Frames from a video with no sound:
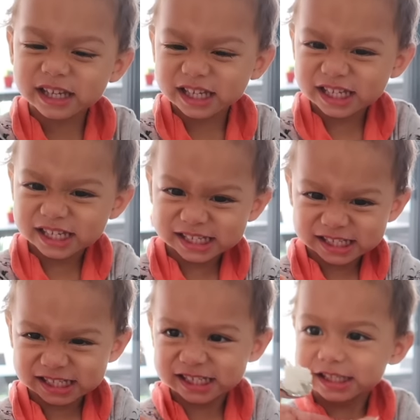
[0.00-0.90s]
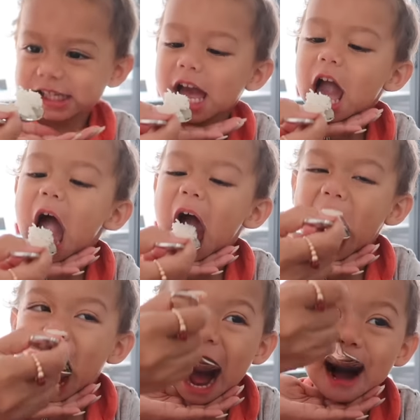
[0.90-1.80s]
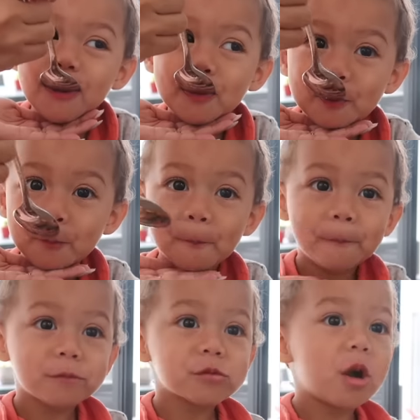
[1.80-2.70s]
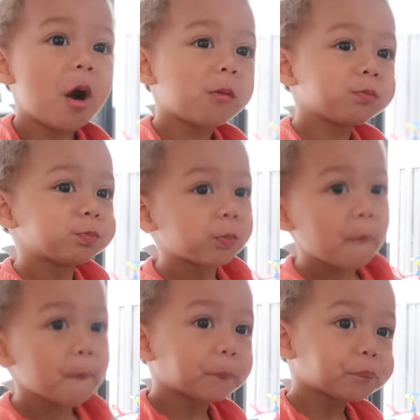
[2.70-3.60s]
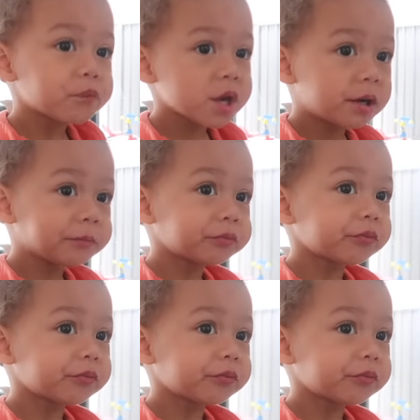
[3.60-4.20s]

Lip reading: okay, baby. Yummy rice! What do you say to mama?